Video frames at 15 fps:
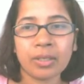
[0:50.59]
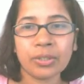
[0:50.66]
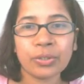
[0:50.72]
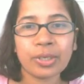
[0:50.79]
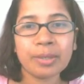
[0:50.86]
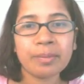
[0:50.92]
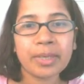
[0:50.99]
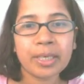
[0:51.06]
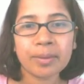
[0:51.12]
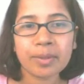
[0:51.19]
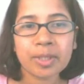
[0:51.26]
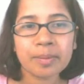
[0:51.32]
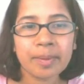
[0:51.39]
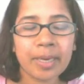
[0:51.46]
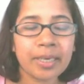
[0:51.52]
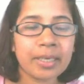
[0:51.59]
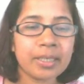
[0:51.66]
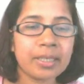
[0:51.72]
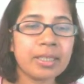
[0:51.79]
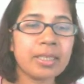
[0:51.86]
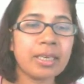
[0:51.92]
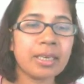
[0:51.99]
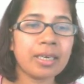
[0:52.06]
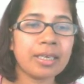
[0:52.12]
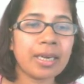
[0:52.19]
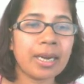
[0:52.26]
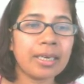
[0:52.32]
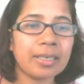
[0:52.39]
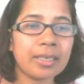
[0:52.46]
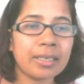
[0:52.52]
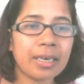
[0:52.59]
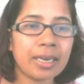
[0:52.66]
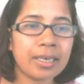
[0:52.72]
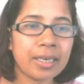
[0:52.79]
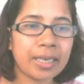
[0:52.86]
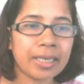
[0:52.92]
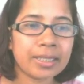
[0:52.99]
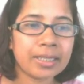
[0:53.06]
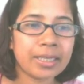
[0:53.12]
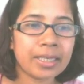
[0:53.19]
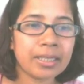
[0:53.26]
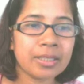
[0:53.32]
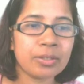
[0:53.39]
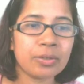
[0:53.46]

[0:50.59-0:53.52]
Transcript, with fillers: So in minimum spanning tree there are 99 edges.